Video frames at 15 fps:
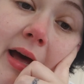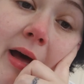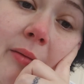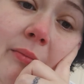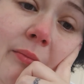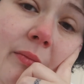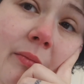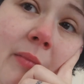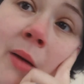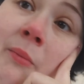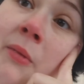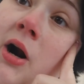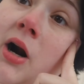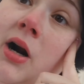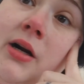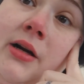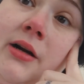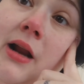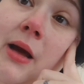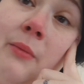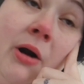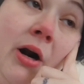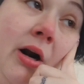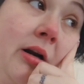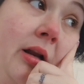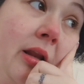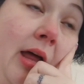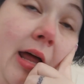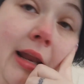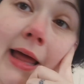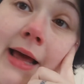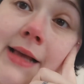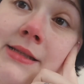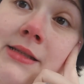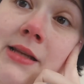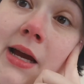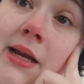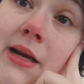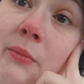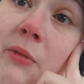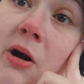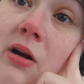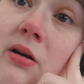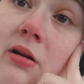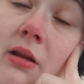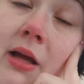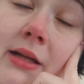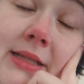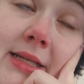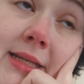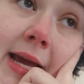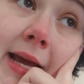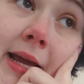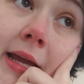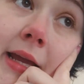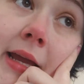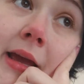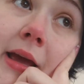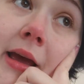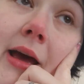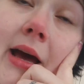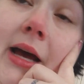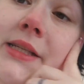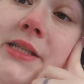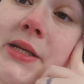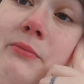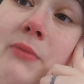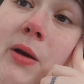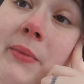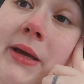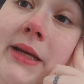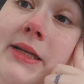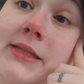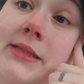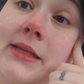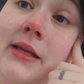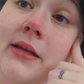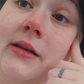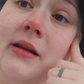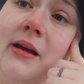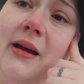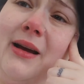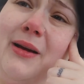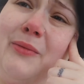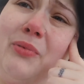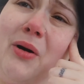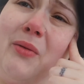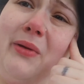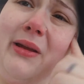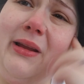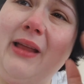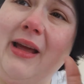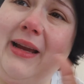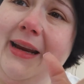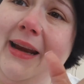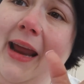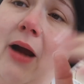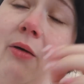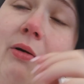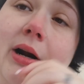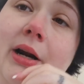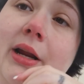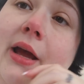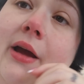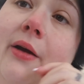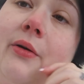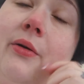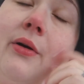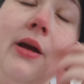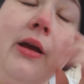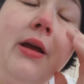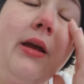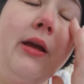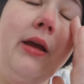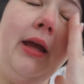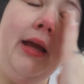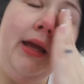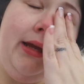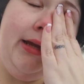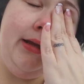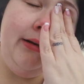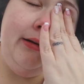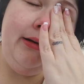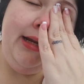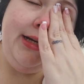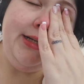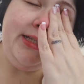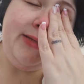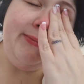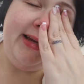I'm I'm hurting. I'm hurting a lot last night. I'm hurting a lot today. I took my medicine uh, probably like an hour ago, and it just